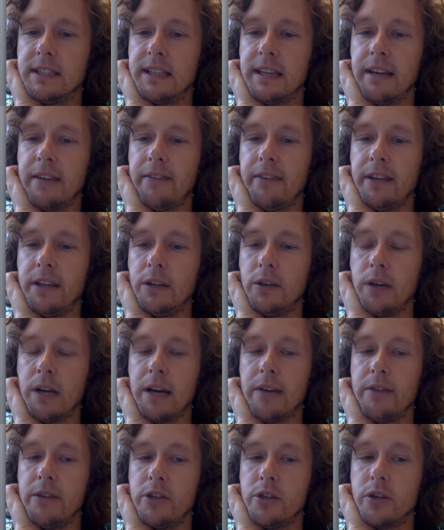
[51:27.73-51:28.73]
7, you
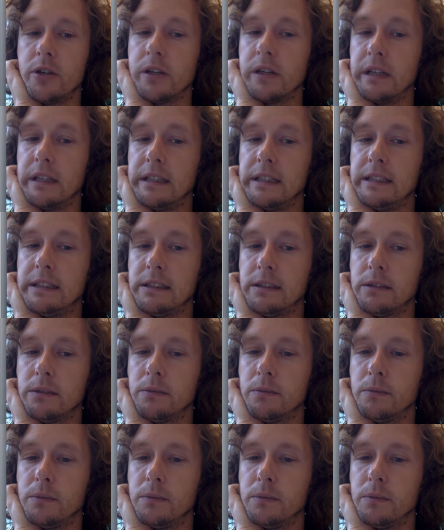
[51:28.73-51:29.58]
have a journalist.